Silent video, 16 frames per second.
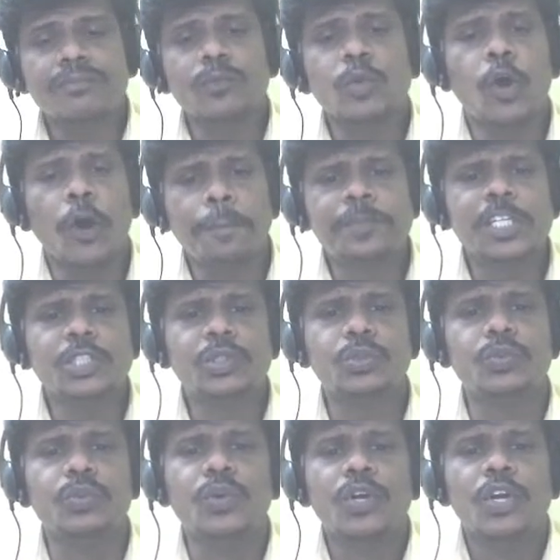Option 2
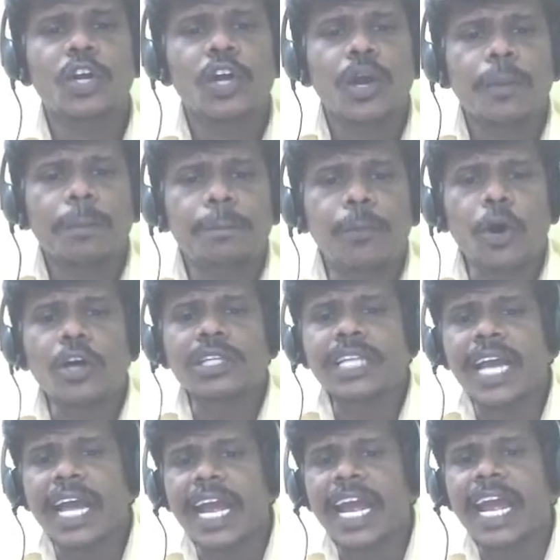both
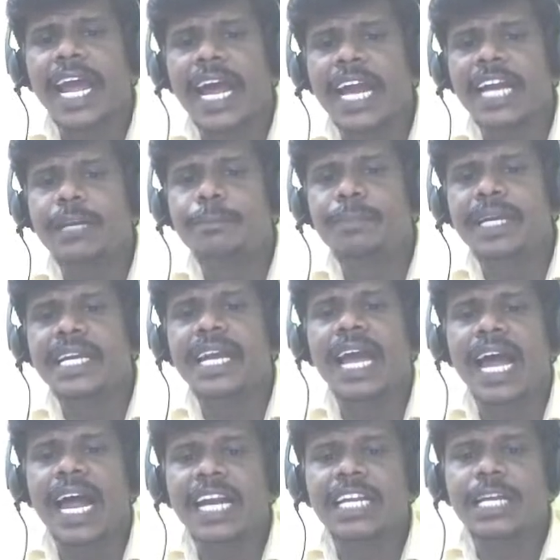A and B
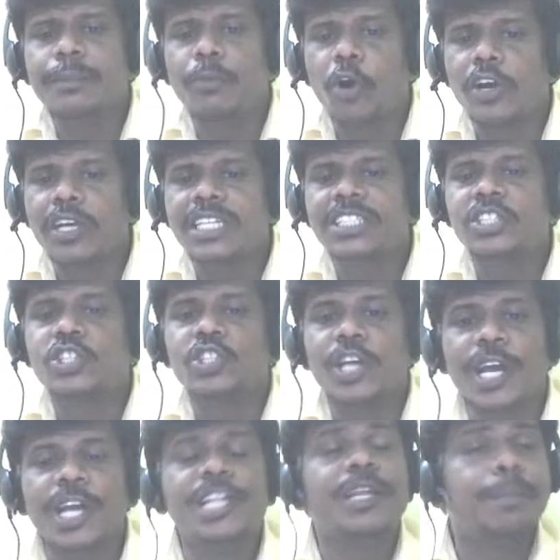antibodies
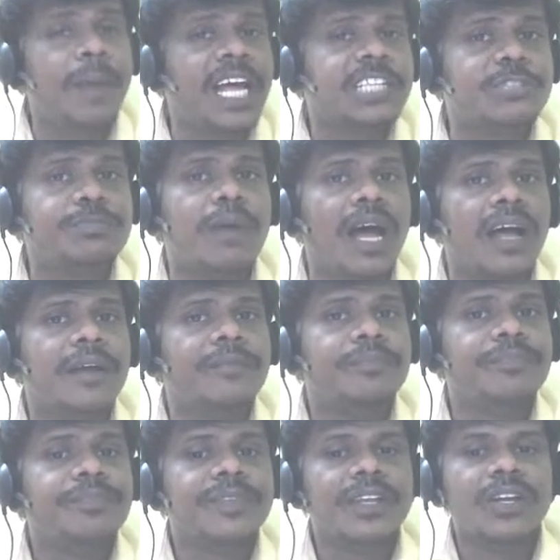in the plasma.
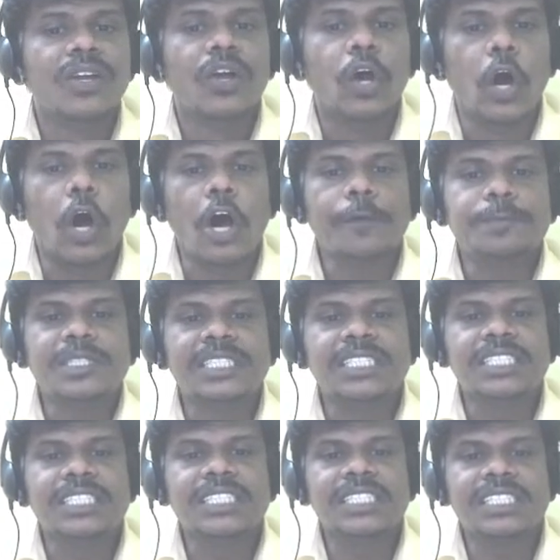Option
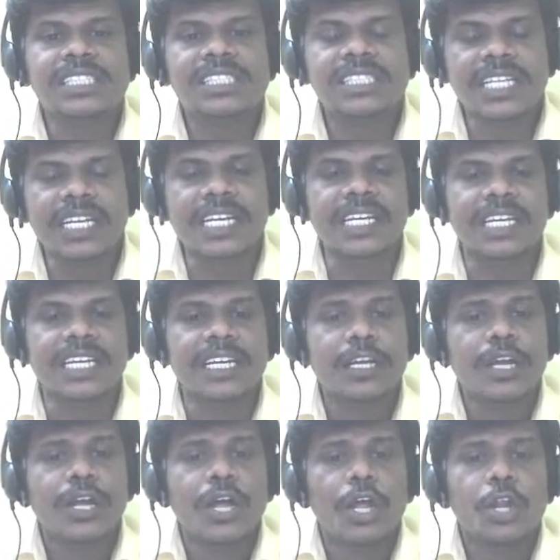3
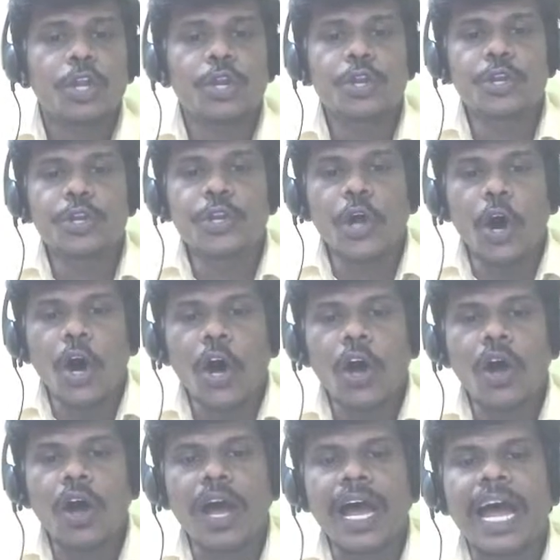no
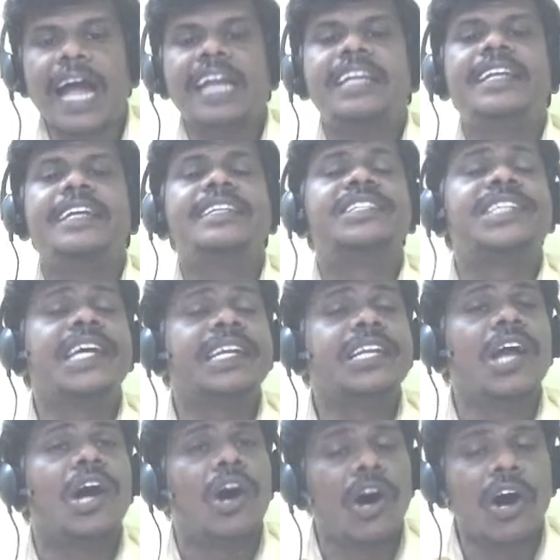antigen
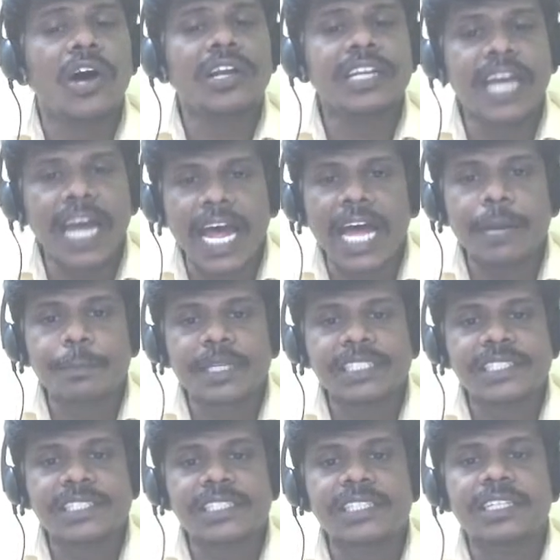on
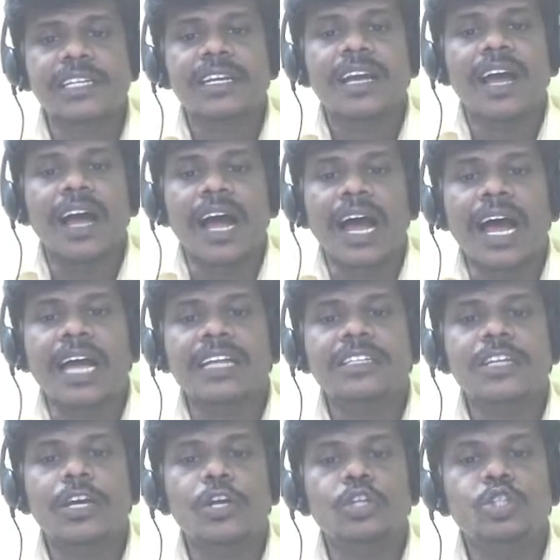RBC and
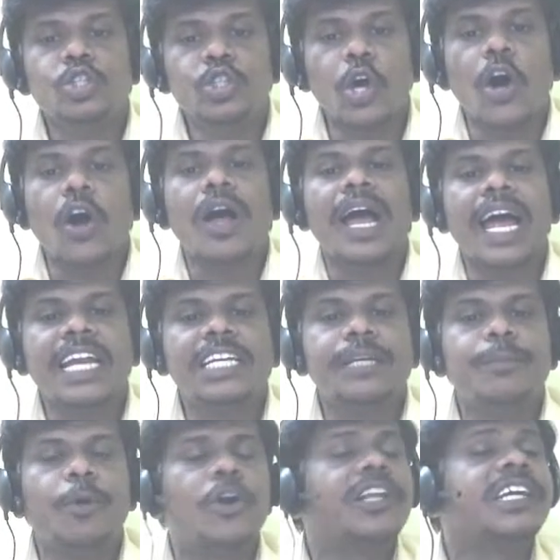no
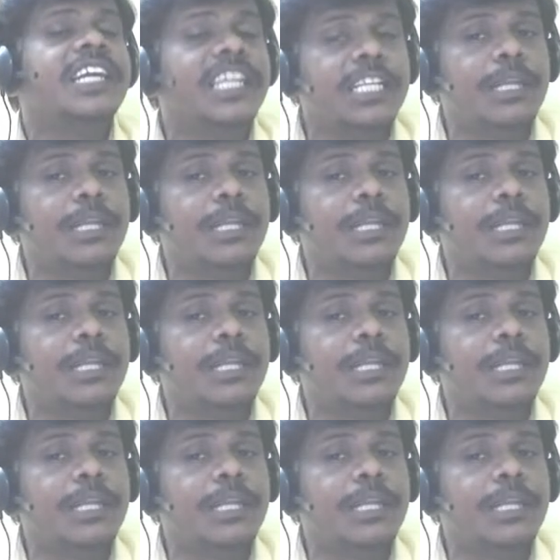antibody in the